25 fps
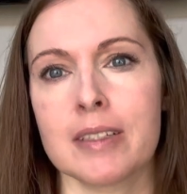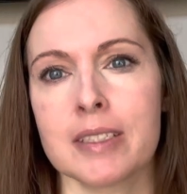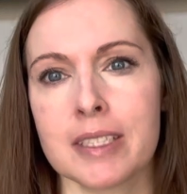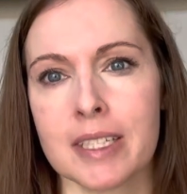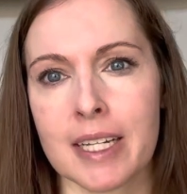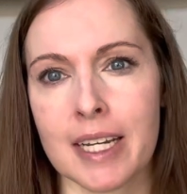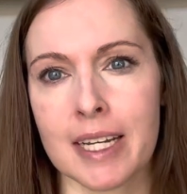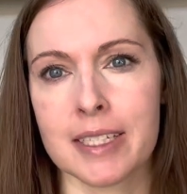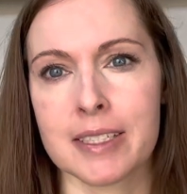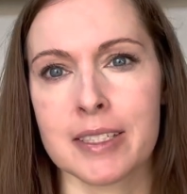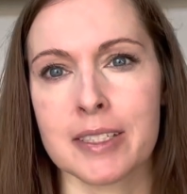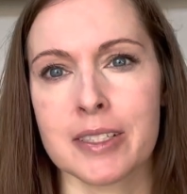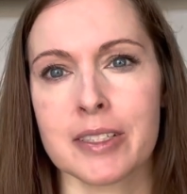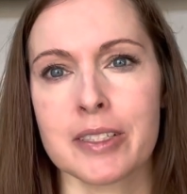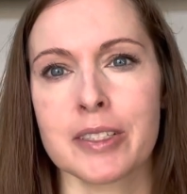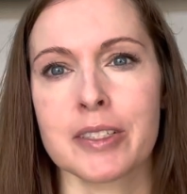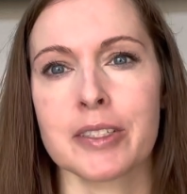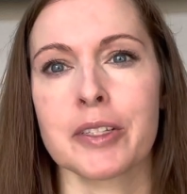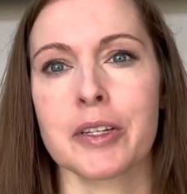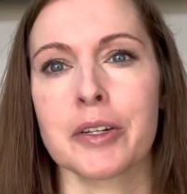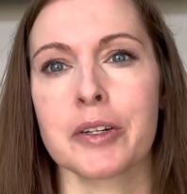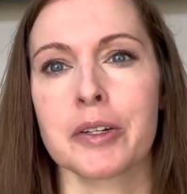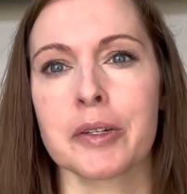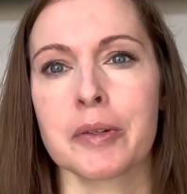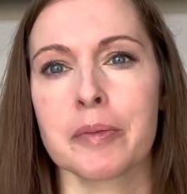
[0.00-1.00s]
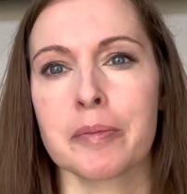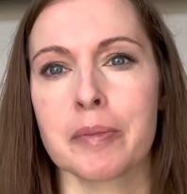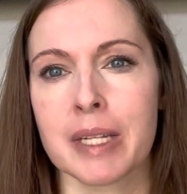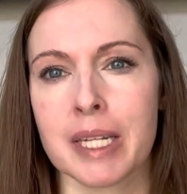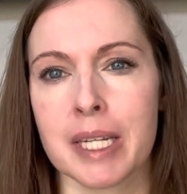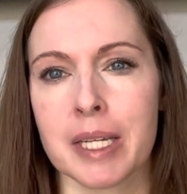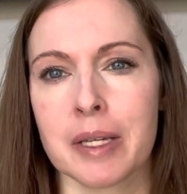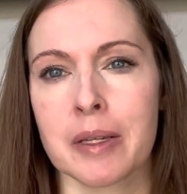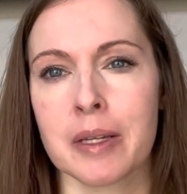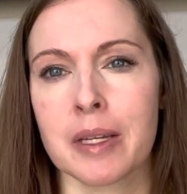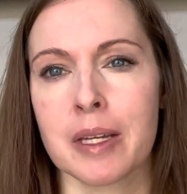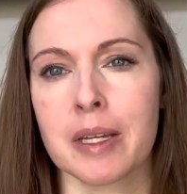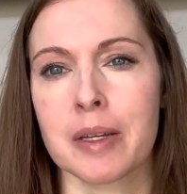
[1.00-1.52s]
she has so
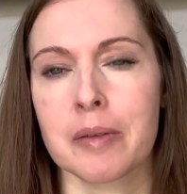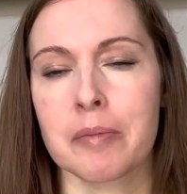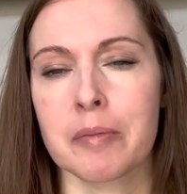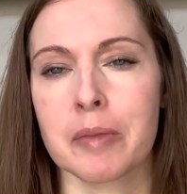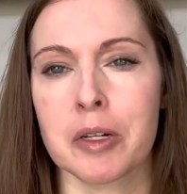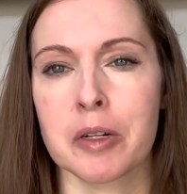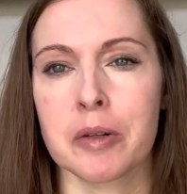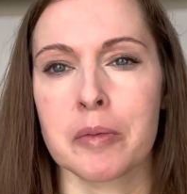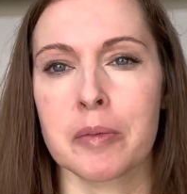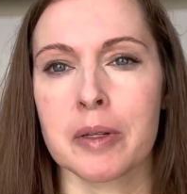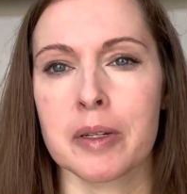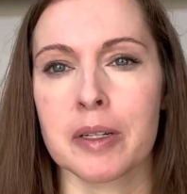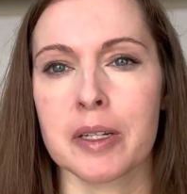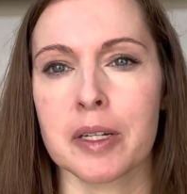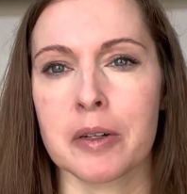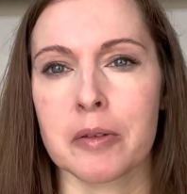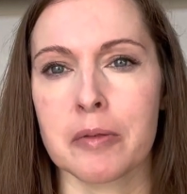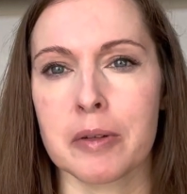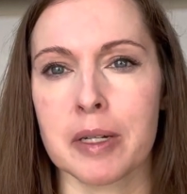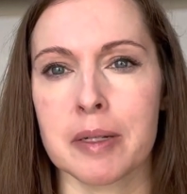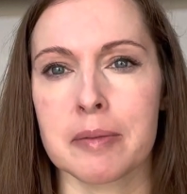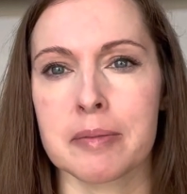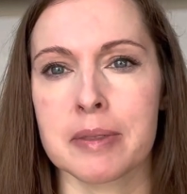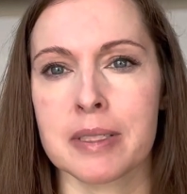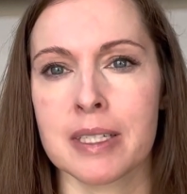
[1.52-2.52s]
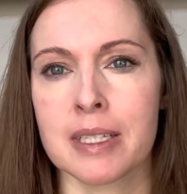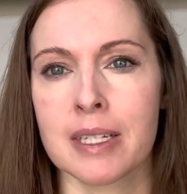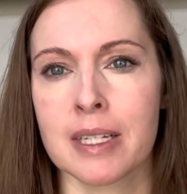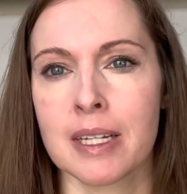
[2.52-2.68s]
many memorabilia WIPs.